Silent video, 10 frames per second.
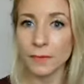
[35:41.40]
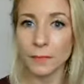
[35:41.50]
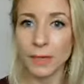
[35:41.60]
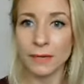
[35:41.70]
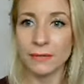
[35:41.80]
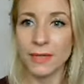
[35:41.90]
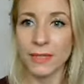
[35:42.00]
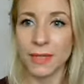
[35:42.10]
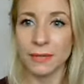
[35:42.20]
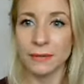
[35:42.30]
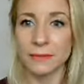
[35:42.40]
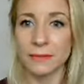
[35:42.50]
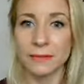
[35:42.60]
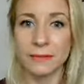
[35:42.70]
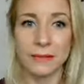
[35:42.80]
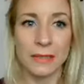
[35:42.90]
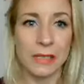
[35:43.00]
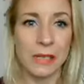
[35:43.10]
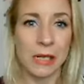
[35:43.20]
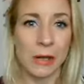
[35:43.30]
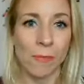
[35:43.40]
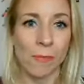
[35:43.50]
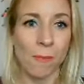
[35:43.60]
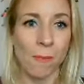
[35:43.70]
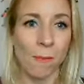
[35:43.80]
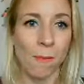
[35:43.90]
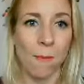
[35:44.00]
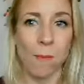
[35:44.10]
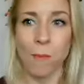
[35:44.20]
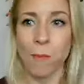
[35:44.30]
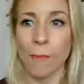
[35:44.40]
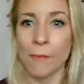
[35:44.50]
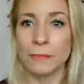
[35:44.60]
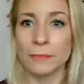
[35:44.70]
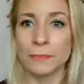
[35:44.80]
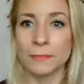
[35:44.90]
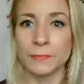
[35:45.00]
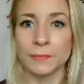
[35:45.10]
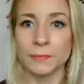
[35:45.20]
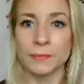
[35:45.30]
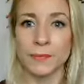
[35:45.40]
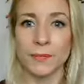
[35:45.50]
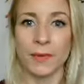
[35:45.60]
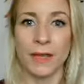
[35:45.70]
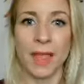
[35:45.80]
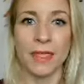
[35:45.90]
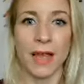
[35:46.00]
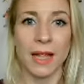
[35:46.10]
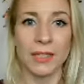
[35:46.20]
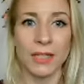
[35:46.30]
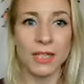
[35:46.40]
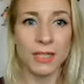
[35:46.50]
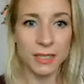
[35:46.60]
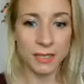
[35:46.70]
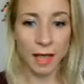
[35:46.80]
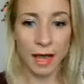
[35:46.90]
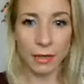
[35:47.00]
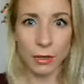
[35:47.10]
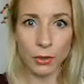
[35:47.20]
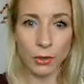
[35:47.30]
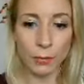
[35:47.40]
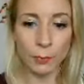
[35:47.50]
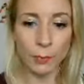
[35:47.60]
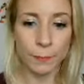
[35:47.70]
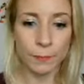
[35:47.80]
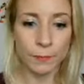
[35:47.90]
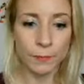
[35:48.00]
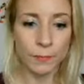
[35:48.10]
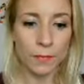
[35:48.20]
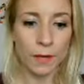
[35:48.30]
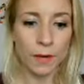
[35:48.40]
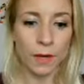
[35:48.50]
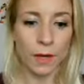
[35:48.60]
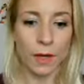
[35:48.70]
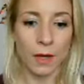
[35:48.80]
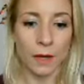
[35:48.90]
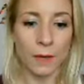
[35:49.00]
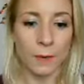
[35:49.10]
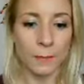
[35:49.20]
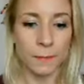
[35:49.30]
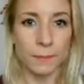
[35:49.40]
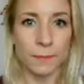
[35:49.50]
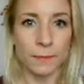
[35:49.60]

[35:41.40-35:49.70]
Where is it? Hmm. And then you can sign up. Um,